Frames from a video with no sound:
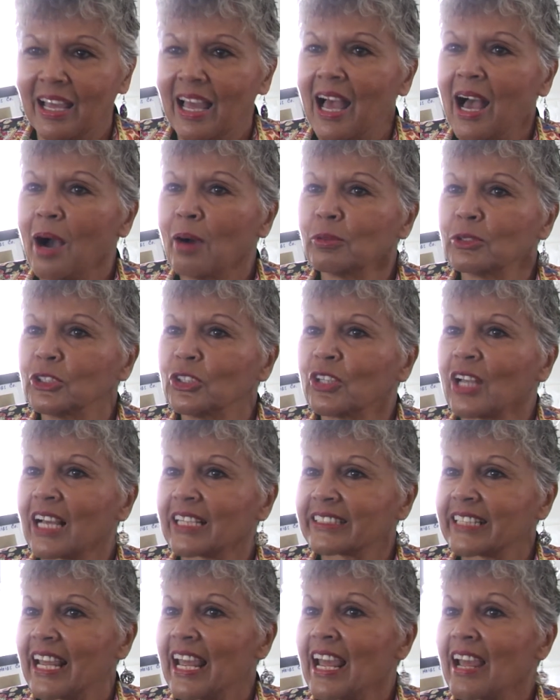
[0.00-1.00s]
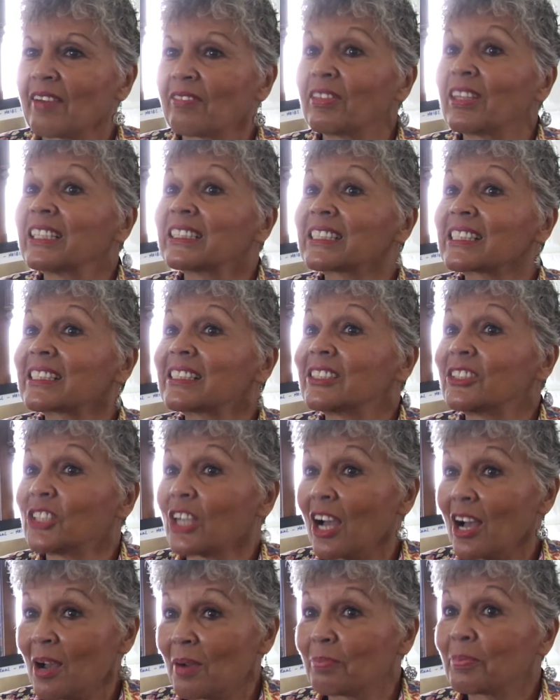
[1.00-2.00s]
How would you like to have this
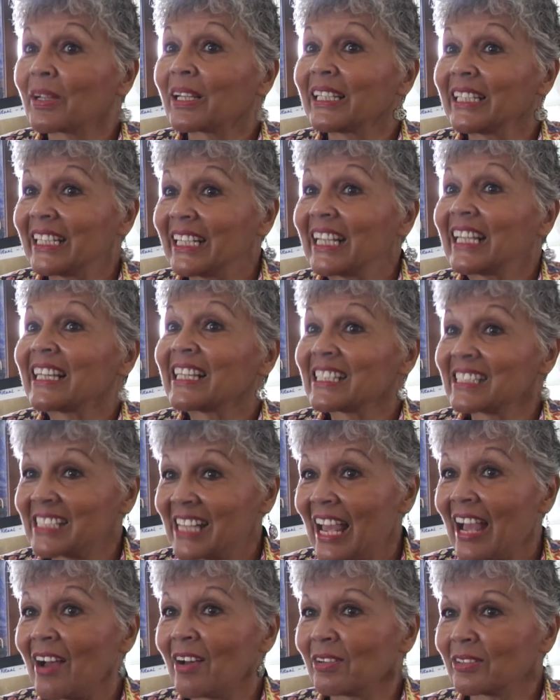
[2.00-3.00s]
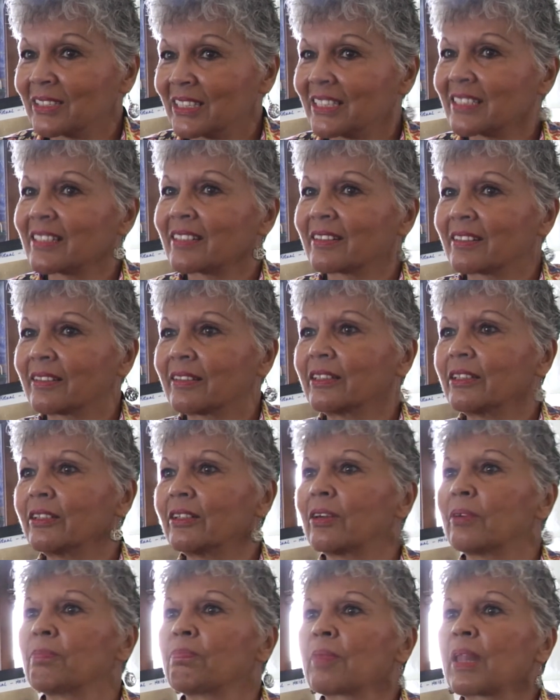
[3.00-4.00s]
job cleaning this house?
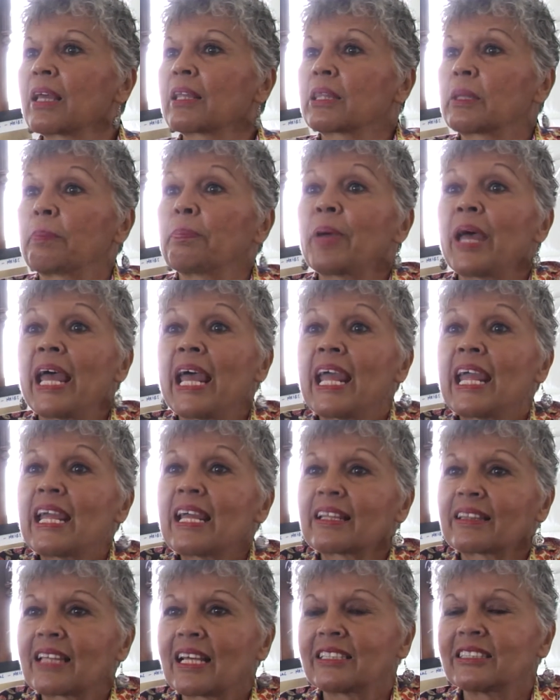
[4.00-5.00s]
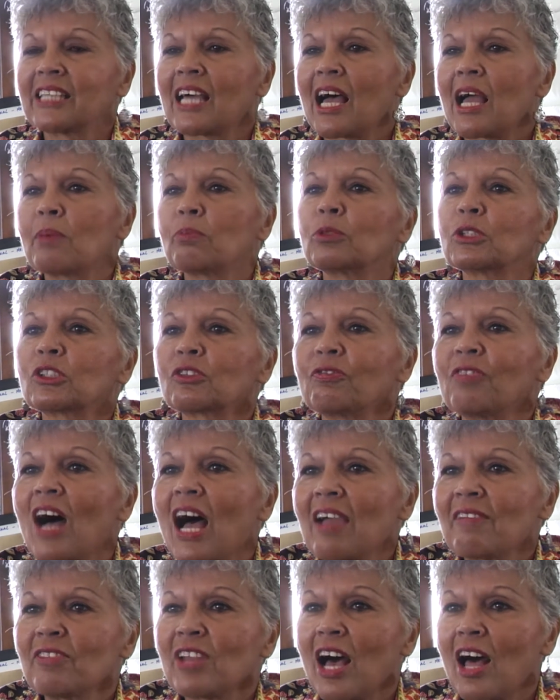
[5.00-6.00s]
The pay at that time was
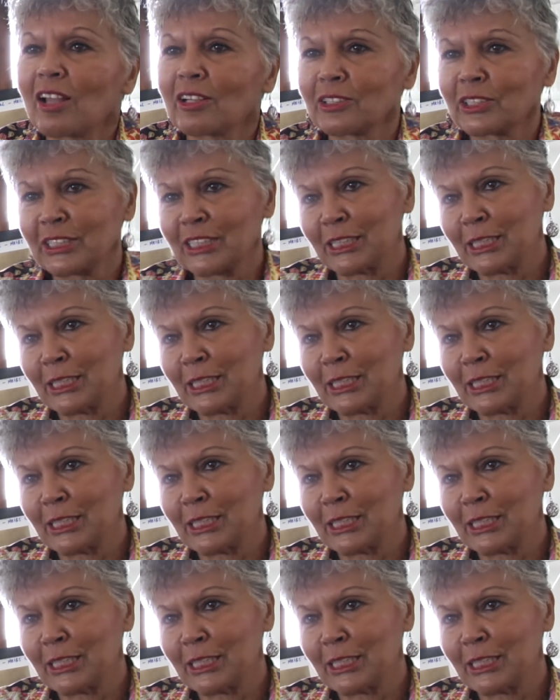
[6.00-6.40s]
$5 a